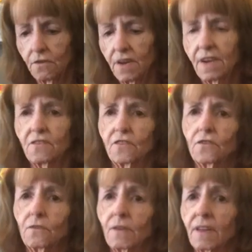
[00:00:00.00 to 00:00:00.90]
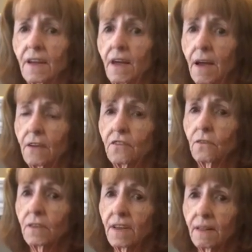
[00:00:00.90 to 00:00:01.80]
you need to do,
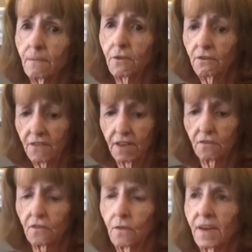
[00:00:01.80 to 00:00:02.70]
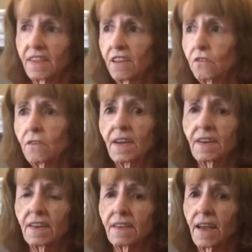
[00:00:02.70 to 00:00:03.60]
do a little moving. So I think you
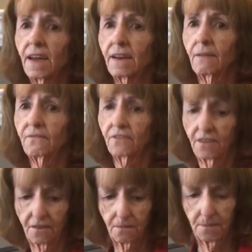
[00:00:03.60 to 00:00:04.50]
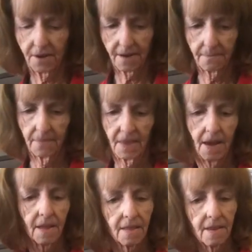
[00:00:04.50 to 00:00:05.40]
need to stand up for this book.
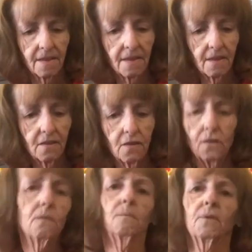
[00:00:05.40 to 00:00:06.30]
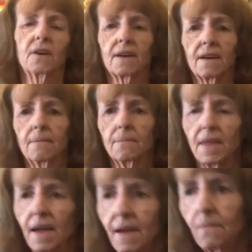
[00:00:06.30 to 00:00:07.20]
This is a new book,
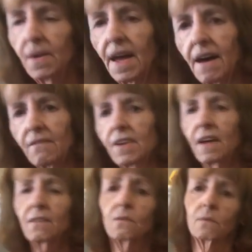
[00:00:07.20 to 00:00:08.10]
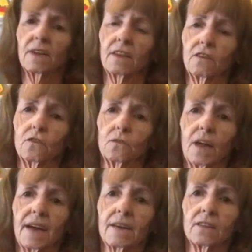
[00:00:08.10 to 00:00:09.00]
and we have another one that you
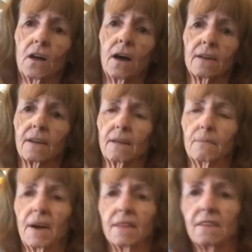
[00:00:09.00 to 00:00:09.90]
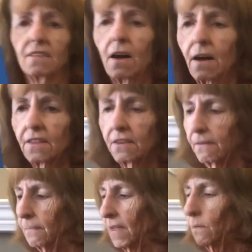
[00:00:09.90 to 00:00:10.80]
like a lot by this author.
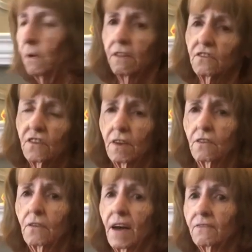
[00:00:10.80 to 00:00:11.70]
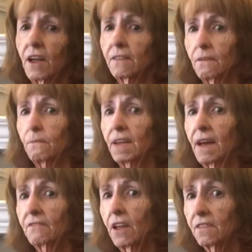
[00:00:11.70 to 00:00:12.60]
Well, she, you have lots, we
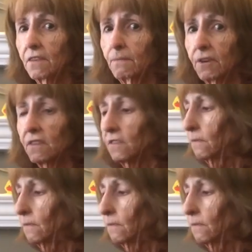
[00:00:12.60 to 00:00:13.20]
have lots of books